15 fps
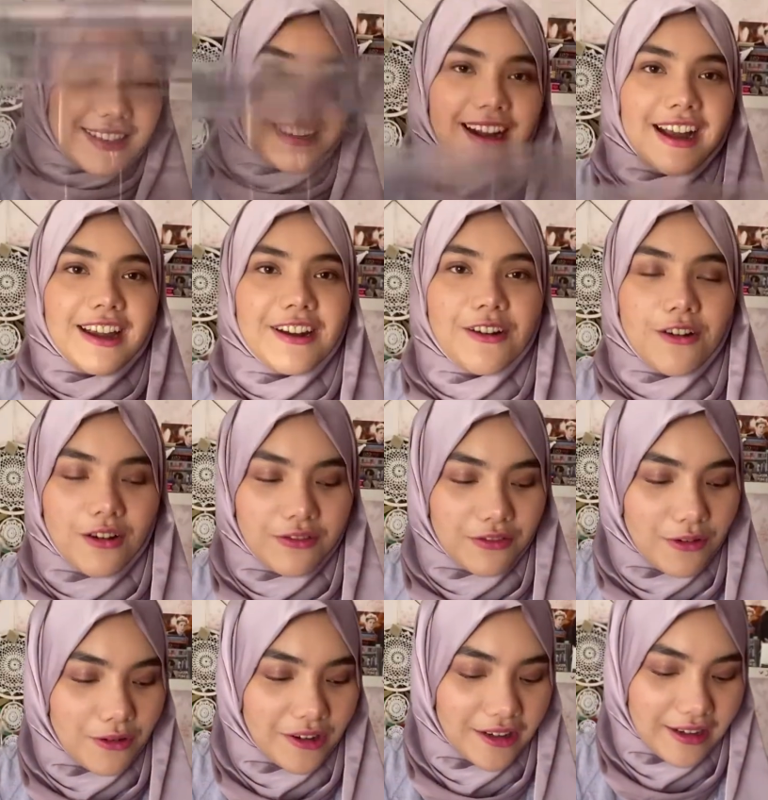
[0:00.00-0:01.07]
the kind of
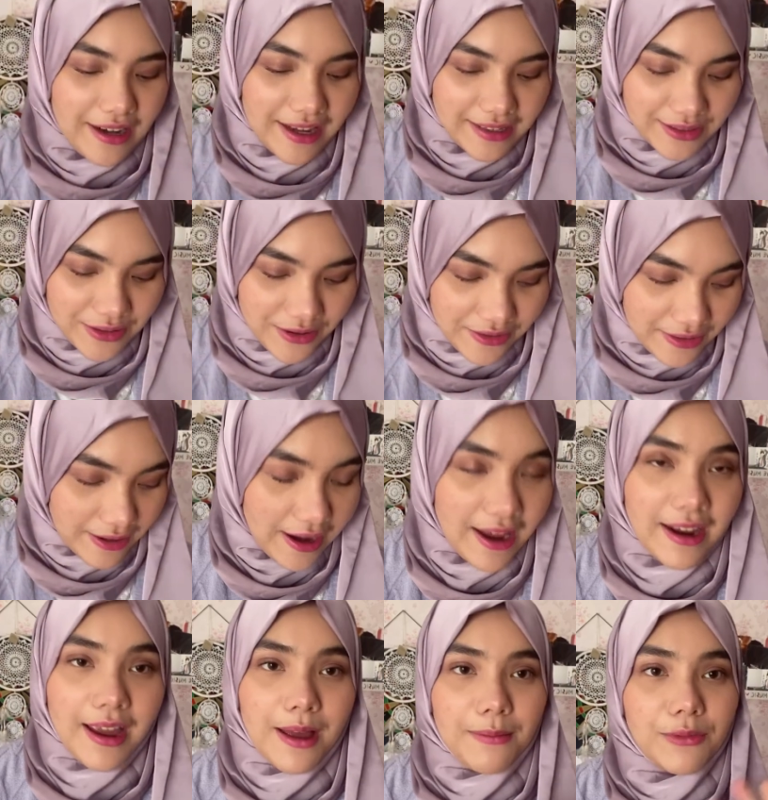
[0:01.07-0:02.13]
organizer that
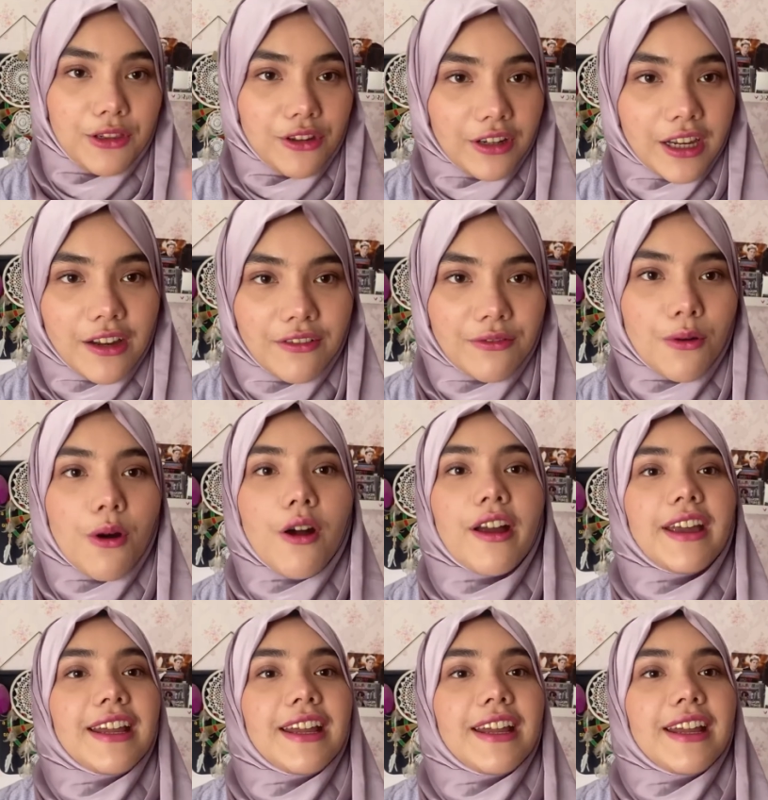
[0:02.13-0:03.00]
I am looking for.